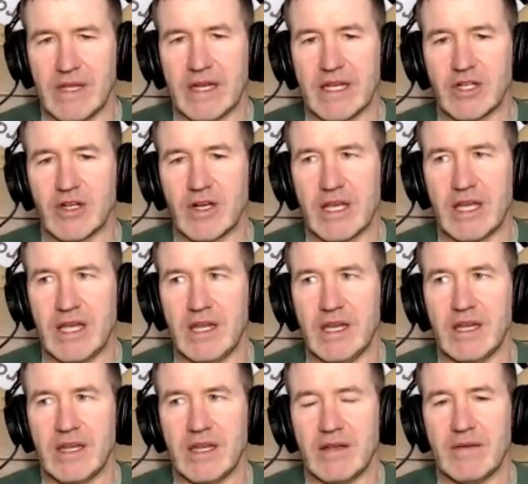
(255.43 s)
initial
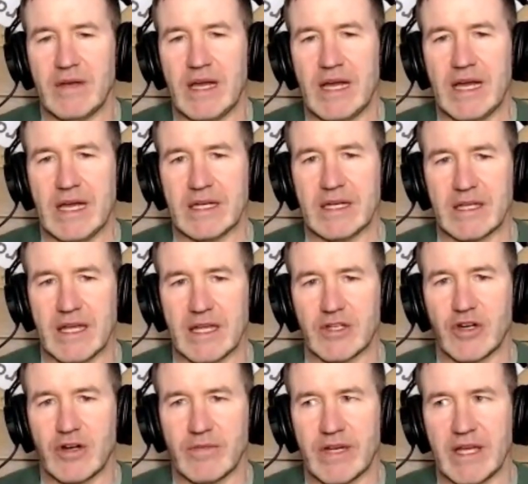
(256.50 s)
heat and get
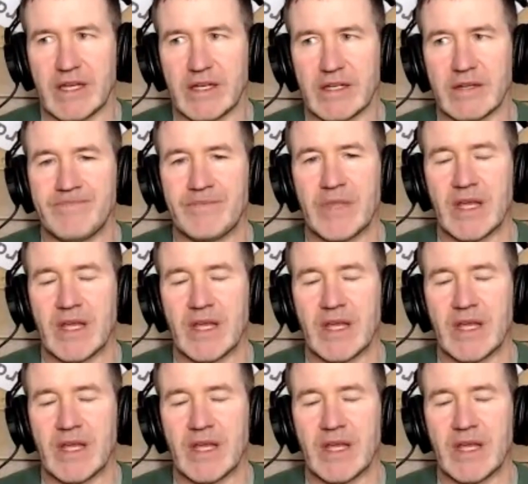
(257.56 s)
germinated.